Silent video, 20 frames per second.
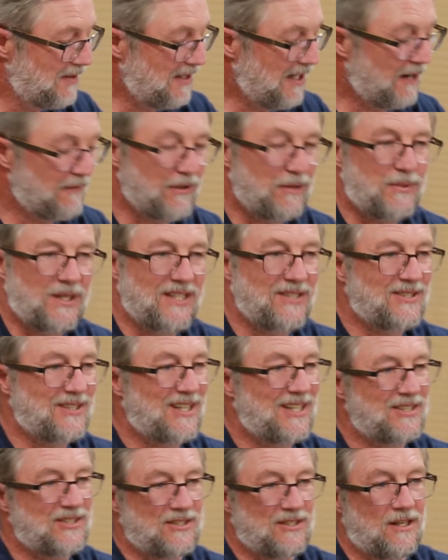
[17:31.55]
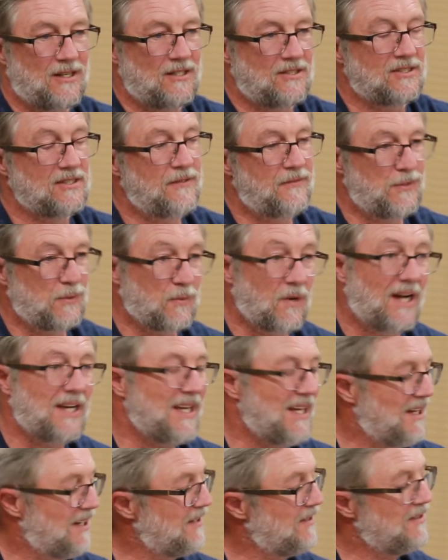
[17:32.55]
everybody's got scars. If you're
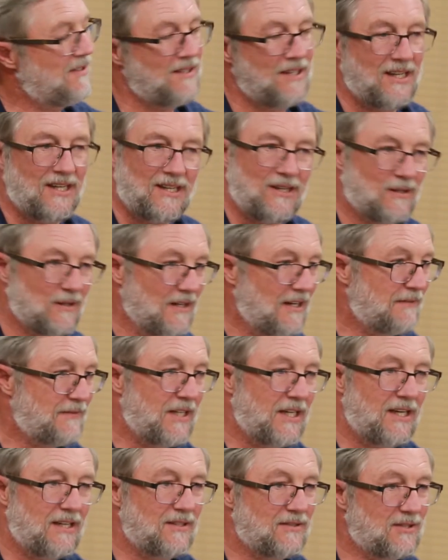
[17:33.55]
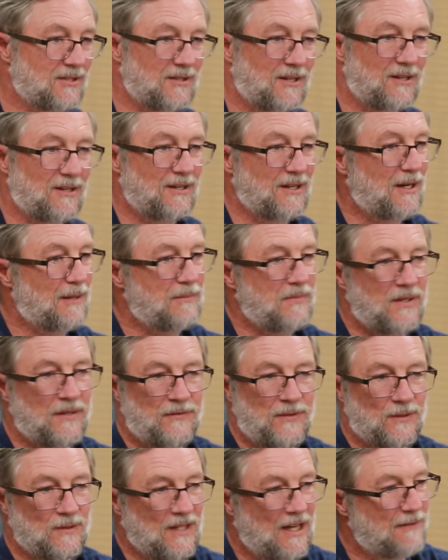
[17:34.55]
right-handed, your left hand is scarred up.
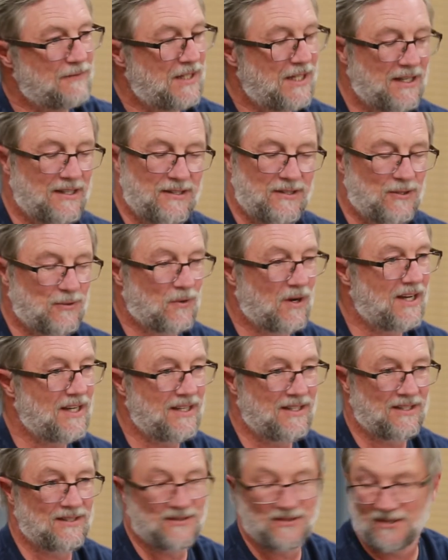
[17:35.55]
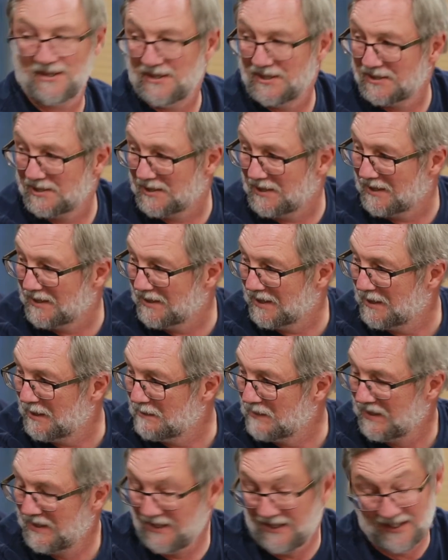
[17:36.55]
If you're left-handed, your right hand is all scarred
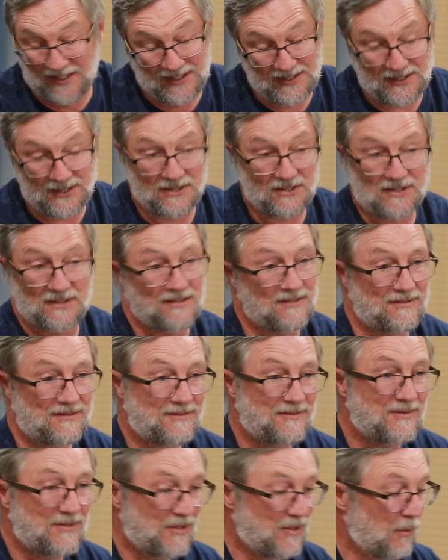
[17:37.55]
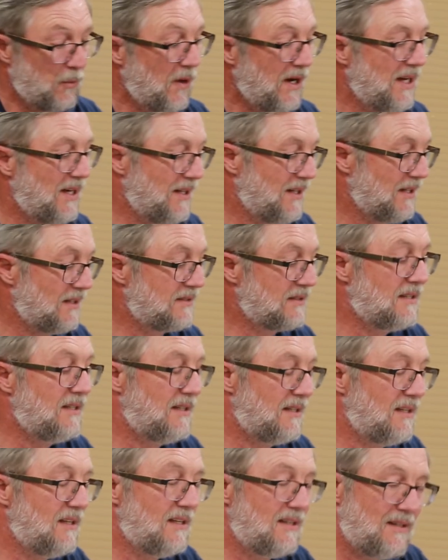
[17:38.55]
up. Just the way it is.
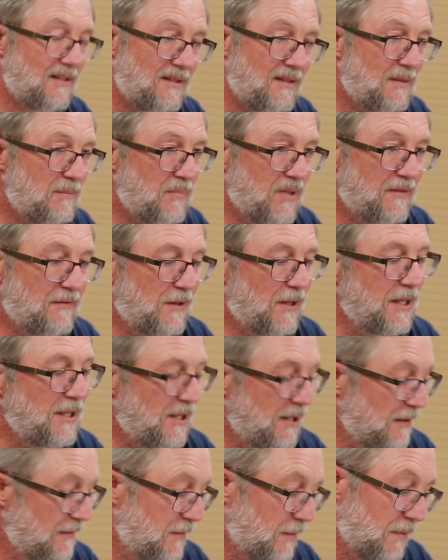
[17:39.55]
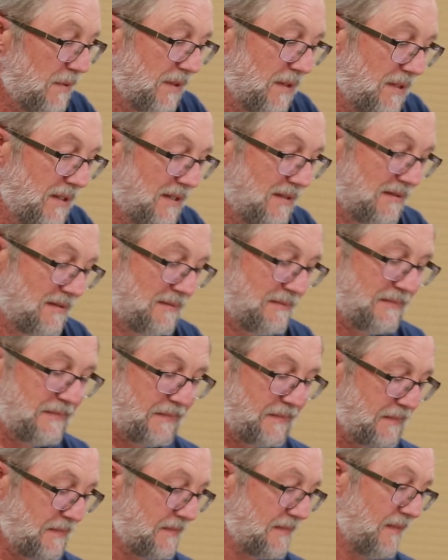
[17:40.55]
Be very careful with these.
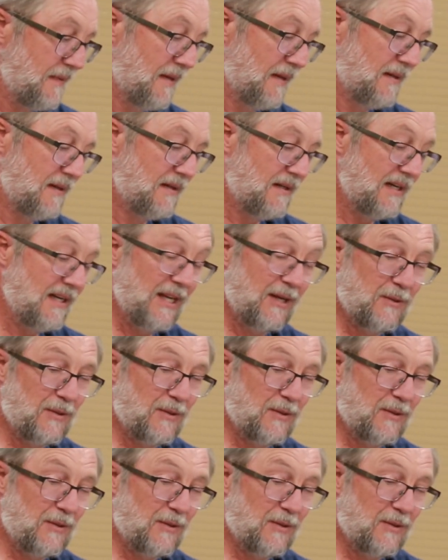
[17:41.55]
Any